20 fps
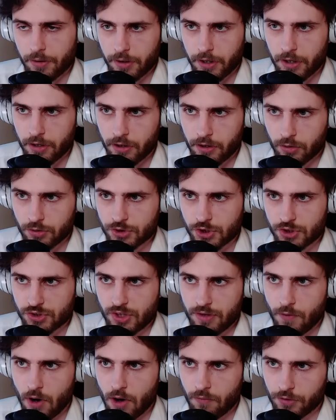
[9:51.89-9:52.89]
He'll just
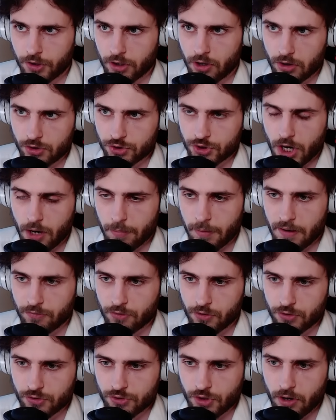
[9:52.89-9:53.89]
evolve into Garchomp
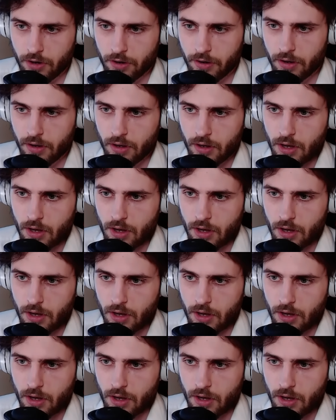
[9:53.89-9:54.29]
after this turn.